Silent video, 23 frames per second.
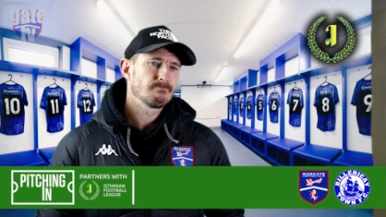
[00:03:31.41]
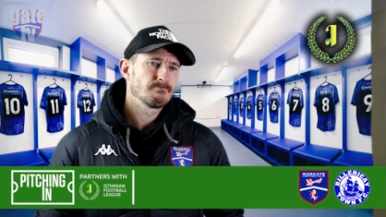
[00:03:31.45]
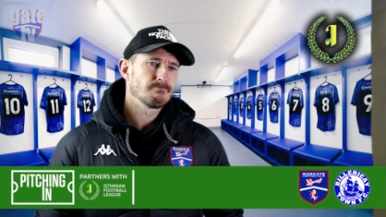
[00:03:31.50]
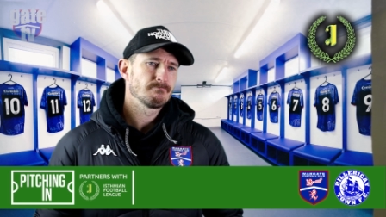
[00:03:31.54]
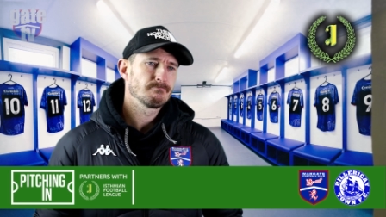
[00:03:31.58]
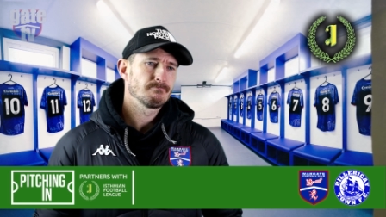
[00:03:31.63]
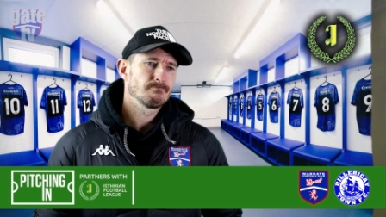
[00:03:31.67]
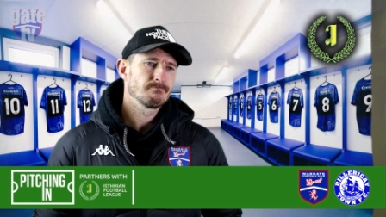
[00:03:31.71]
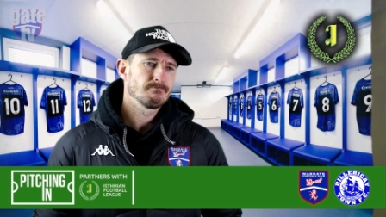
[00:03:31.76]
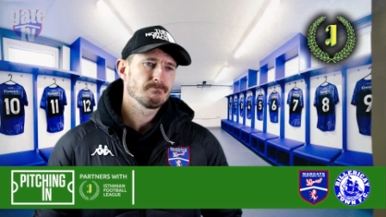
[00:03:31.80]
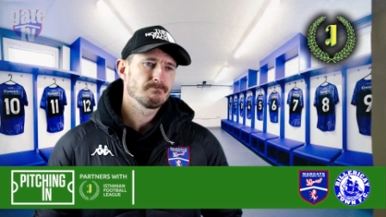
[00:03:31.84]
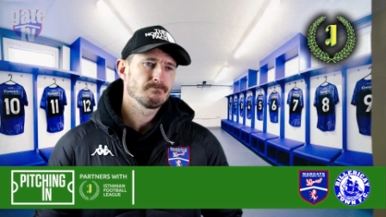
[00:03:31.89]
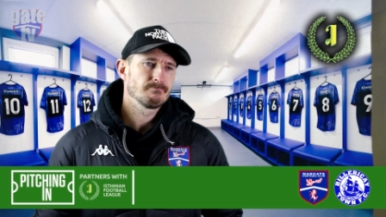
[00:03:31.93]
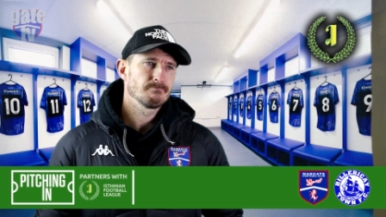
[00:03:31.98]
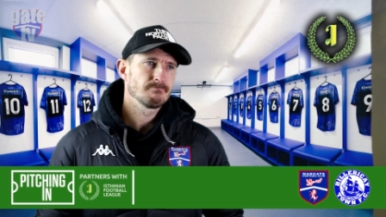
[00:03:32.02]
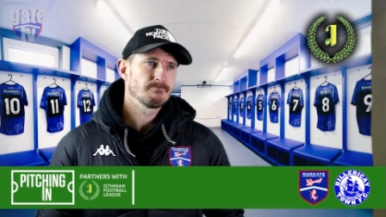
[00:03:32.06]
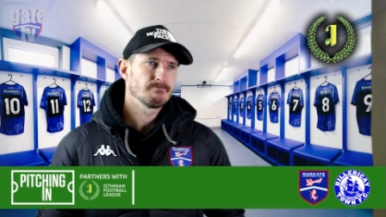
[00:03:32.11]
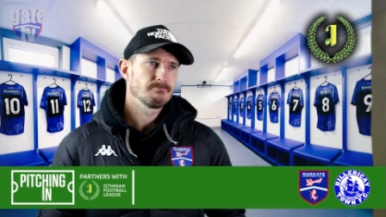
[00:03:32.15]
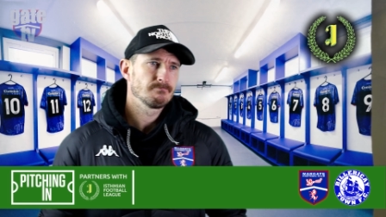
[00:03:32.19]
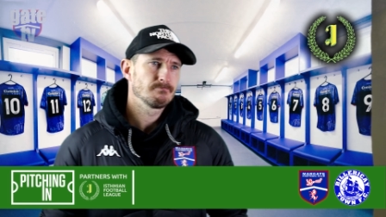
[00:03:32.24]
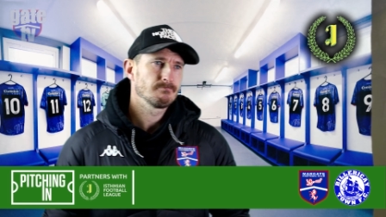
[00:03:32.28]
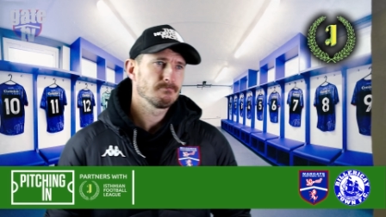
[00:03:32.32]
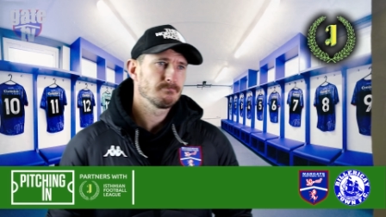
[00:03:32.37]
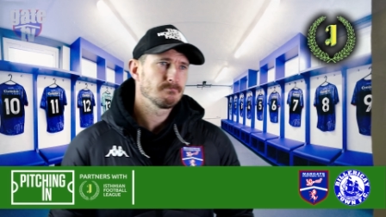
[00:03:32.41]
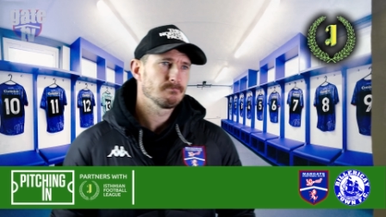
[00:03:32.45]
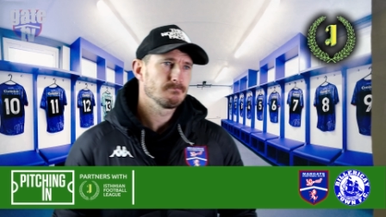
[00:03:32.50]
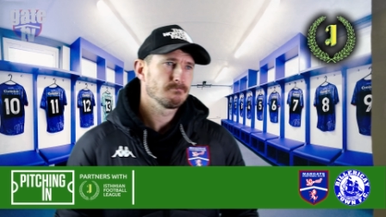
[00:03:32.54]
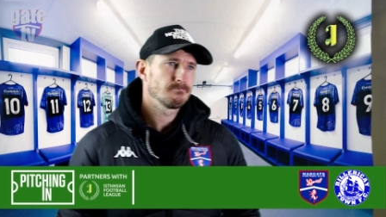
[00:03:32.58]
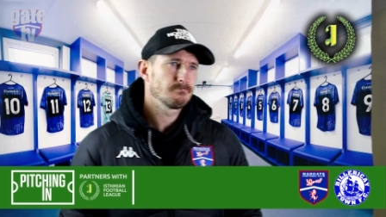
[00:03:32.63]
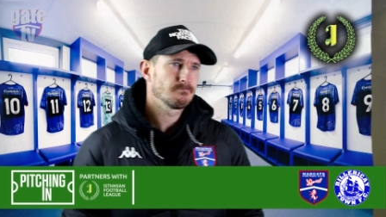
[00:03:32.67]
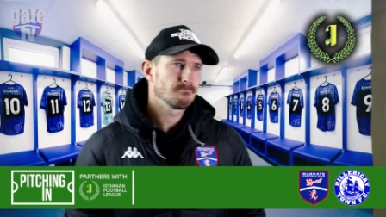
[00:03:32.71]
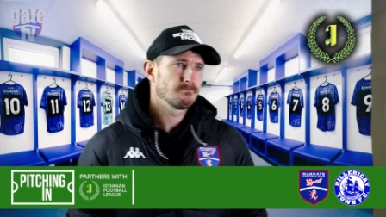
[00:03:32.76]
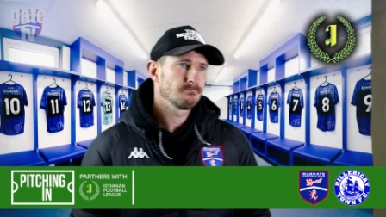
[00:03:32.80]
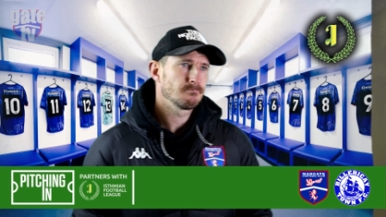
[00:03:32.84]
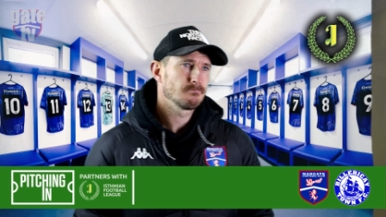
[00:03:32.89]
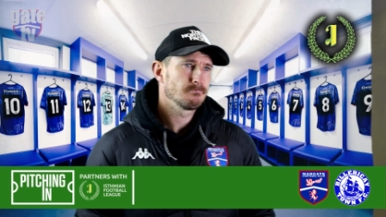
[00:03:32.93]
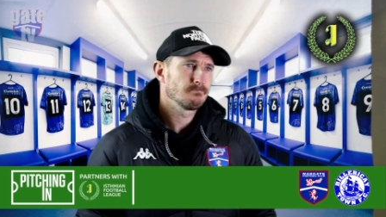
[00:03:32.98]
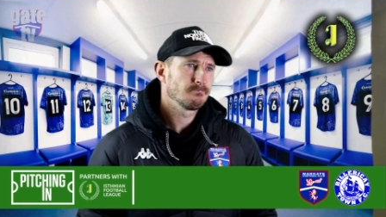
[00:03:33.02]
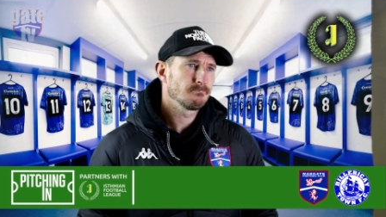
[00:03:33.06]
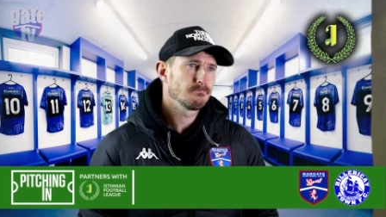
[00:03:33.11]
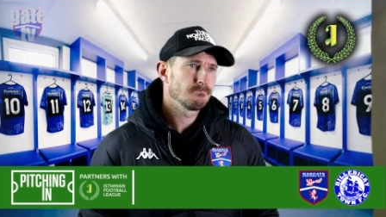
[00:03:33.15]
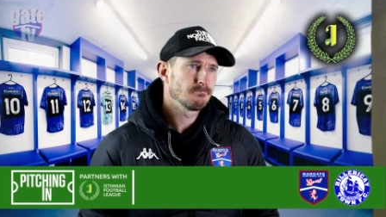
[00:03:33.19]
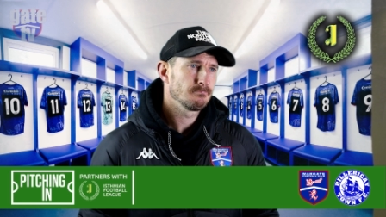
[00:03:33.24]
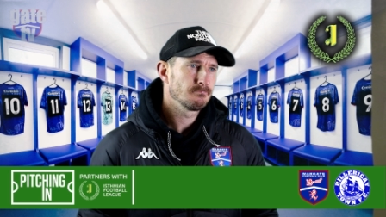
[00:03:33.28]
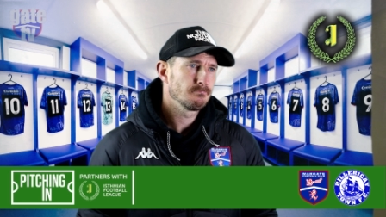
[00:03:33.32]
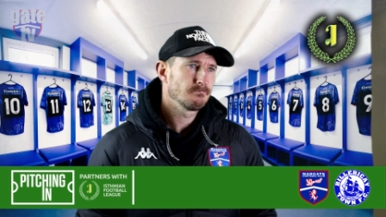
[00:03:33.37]
It's um, it's a
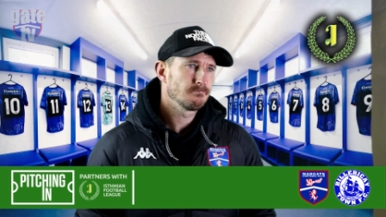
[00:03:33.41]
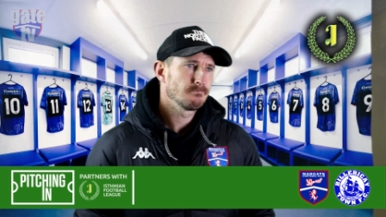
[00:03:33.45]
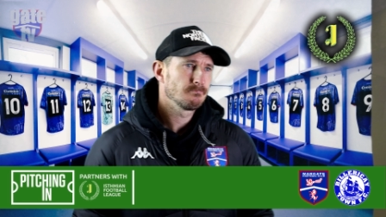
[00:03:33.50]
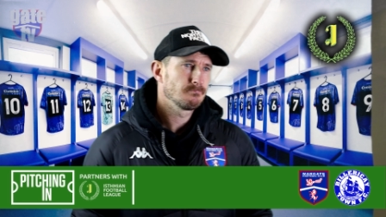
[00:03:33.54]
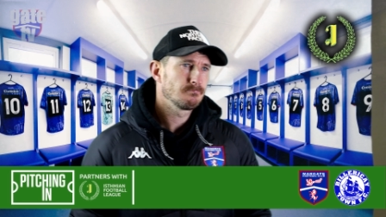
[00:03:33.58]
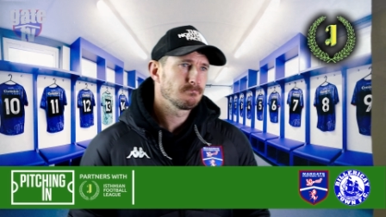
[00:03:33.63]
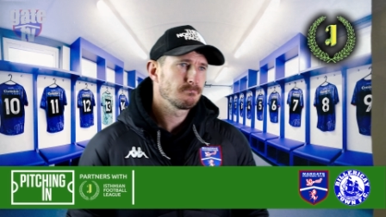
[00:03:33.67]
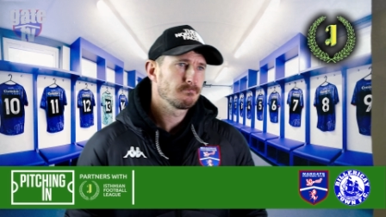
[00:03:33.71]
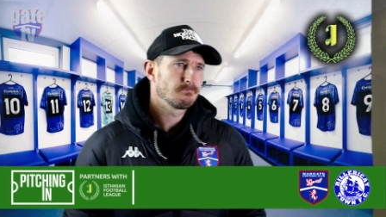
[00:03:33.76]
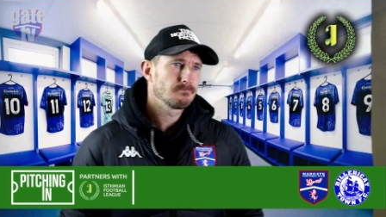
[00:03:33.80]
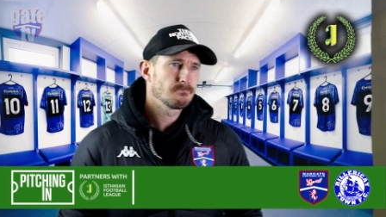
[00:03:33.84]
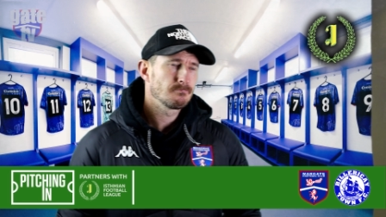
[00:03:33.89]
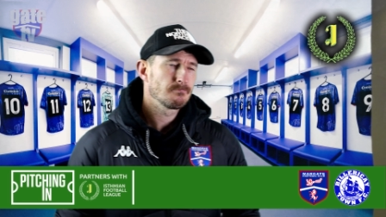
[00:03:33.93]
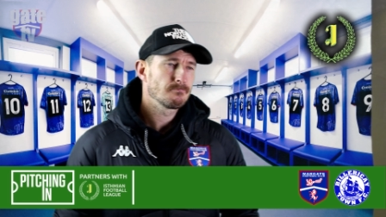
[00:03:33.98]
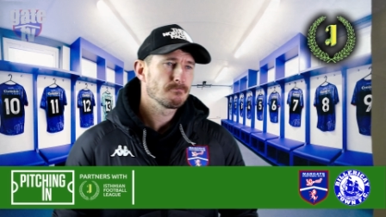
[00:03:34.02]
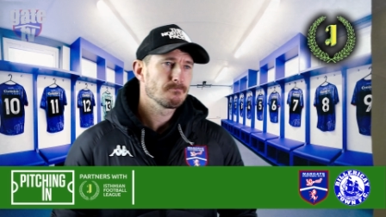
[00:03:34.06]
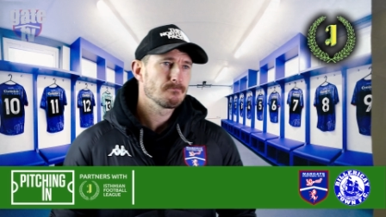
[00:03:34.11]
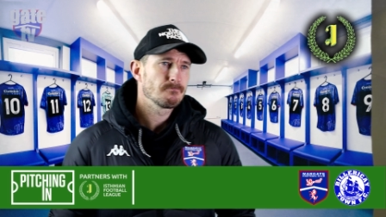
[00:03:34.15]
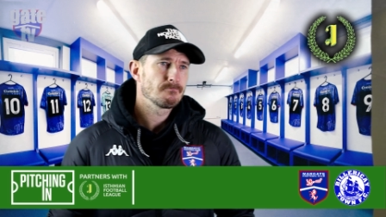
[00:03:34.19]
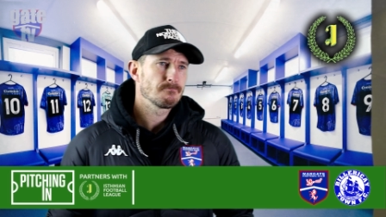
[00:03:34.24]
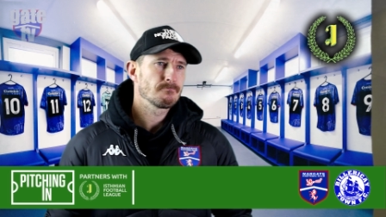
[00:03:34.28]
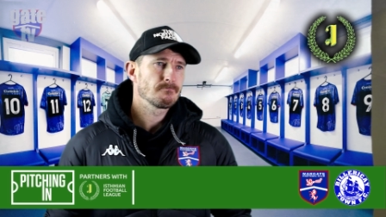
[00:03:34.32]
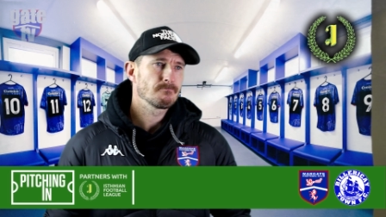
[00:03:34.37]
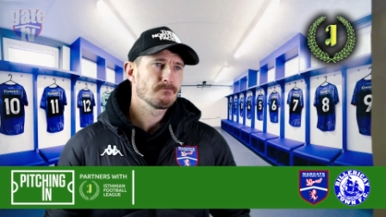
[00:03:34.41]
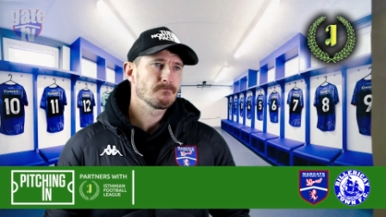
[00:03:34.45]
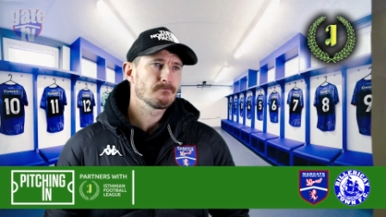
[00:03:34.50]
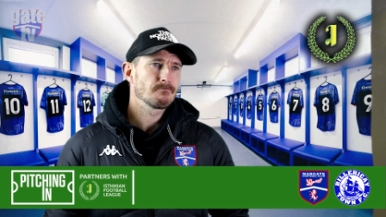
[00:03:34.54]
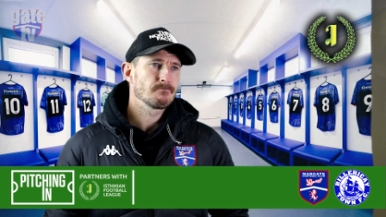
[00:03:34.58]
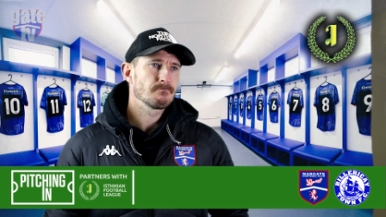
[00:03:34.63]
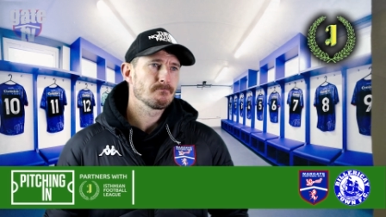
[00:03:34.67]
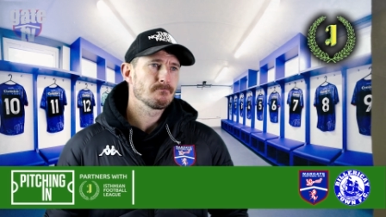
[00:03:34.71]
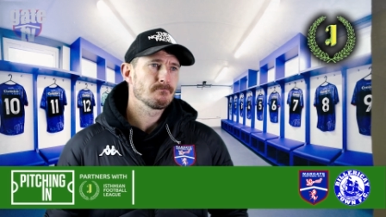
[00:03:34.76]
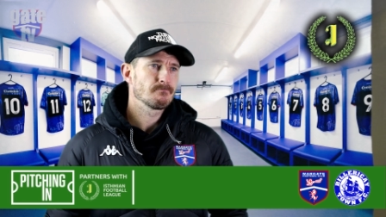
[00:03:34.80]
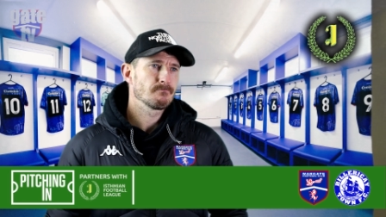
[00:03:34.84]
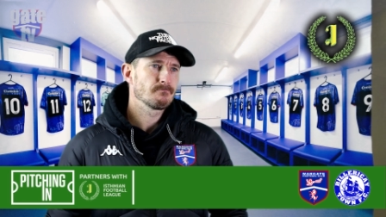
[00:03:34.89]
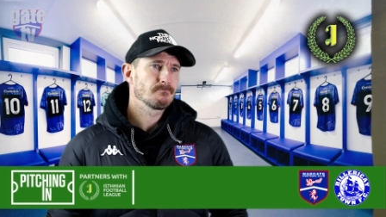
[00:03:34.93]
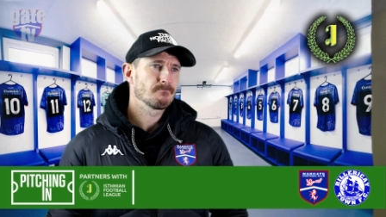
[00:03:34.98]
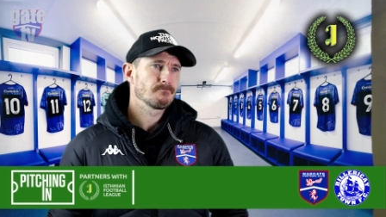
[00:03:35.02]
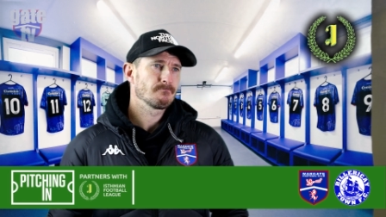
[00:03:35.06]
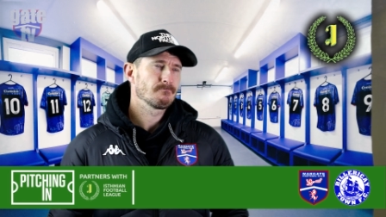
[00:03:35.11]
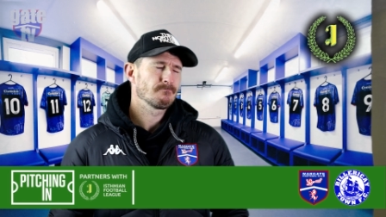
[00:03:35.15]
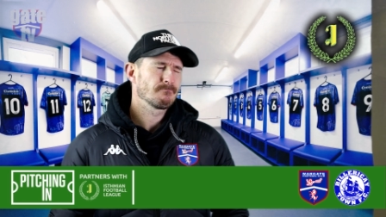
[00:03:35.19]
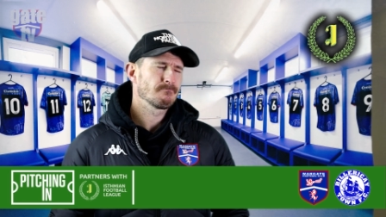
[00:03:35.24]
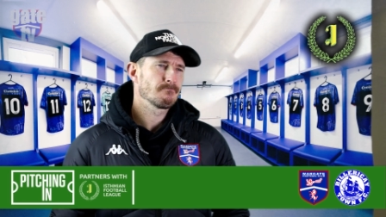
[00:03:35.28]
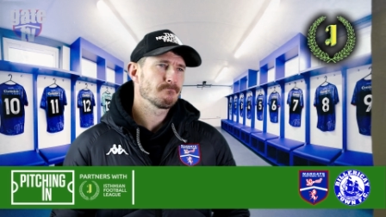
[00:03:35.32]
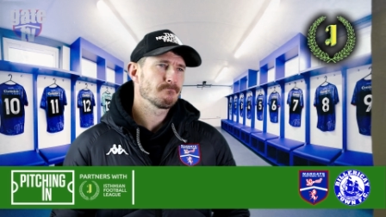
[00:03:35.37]
crazy league, um, but